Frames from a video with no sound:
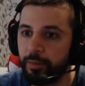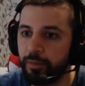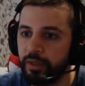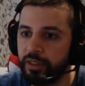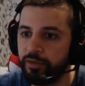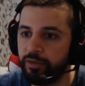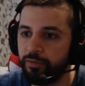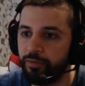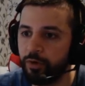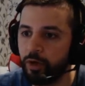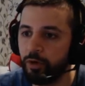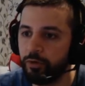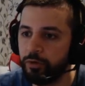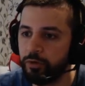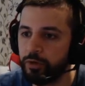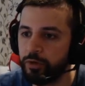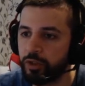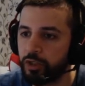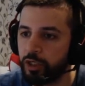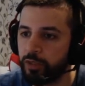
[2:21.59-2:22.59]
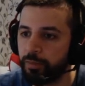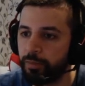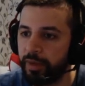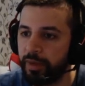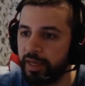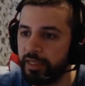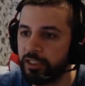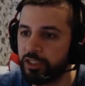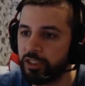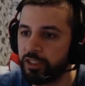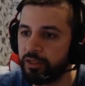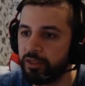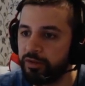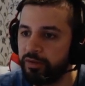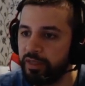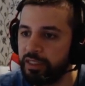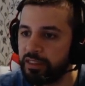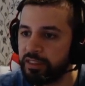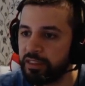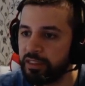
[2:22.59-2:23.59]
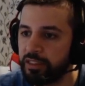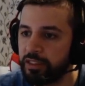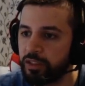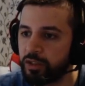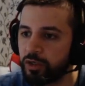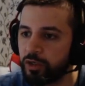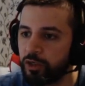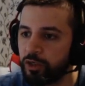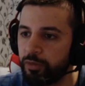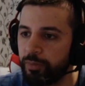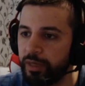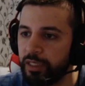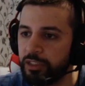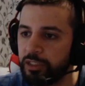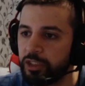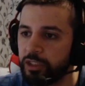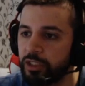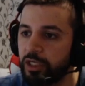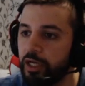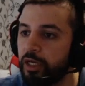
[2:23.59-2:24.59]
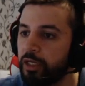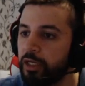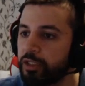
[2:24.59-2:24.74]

But if we go to Start Page, this is Start Page.